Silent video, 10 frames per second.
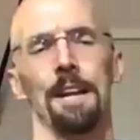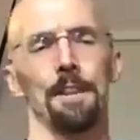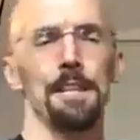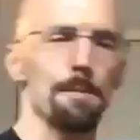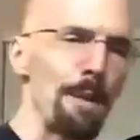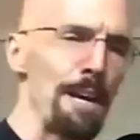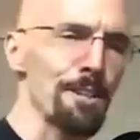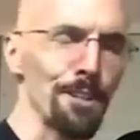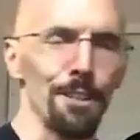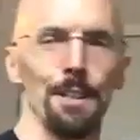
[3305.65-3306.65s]
Oh, this
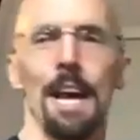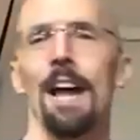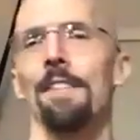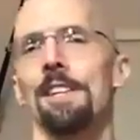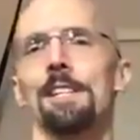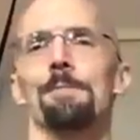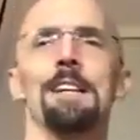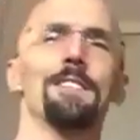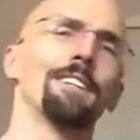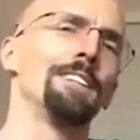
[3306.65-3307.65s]
master could do that, and this
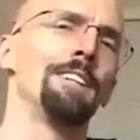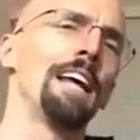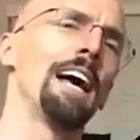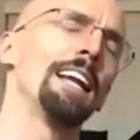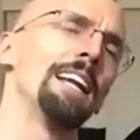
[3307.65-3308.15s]
master could do that.